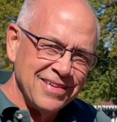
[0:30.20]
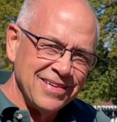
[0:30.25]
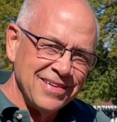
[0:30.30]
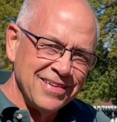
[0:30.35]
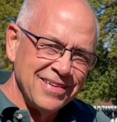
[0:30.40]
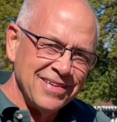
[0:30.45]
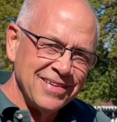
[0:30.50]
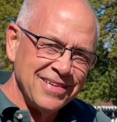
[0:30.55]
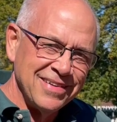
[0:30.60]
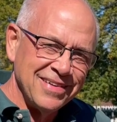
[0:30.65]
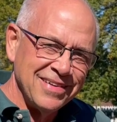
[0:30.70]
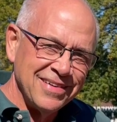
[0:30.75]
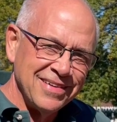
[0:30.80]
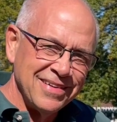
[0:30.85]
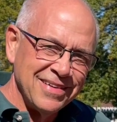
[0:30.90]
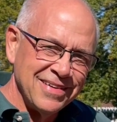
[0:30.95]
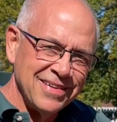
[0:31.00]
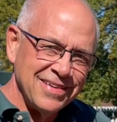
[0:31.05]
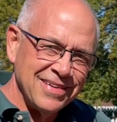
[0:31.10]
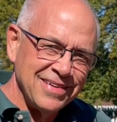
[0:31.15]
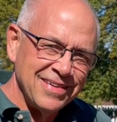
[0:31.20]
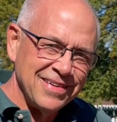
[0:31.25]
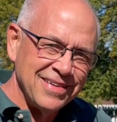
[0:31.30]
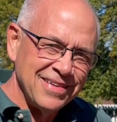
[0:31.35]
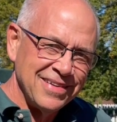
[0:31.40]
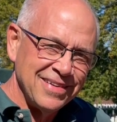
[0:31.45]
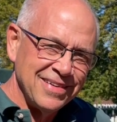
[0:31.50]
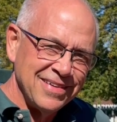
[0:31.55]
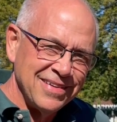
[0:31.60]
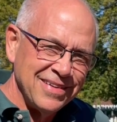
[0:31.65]

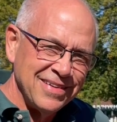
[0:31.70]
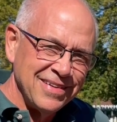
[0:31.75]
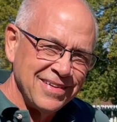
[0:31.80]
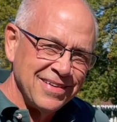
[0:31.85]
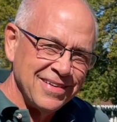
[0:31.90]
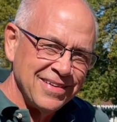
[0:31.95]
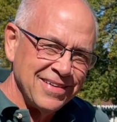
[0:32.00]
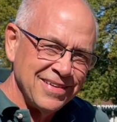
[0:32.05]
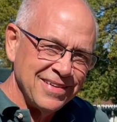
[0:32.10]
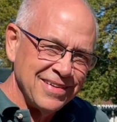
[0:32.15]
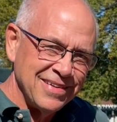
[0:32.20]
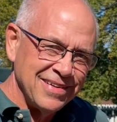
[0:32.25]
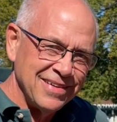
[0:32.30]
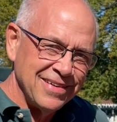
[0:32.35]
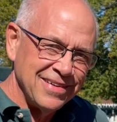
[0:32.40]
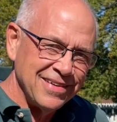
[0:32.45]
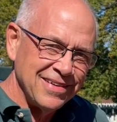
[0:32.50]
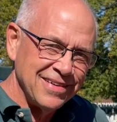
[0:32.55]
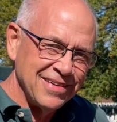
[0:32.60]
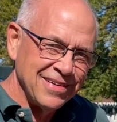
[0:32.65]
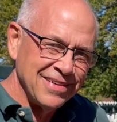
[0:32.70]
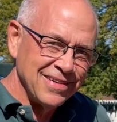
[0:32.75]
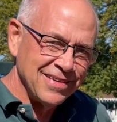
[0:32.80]
[no speech]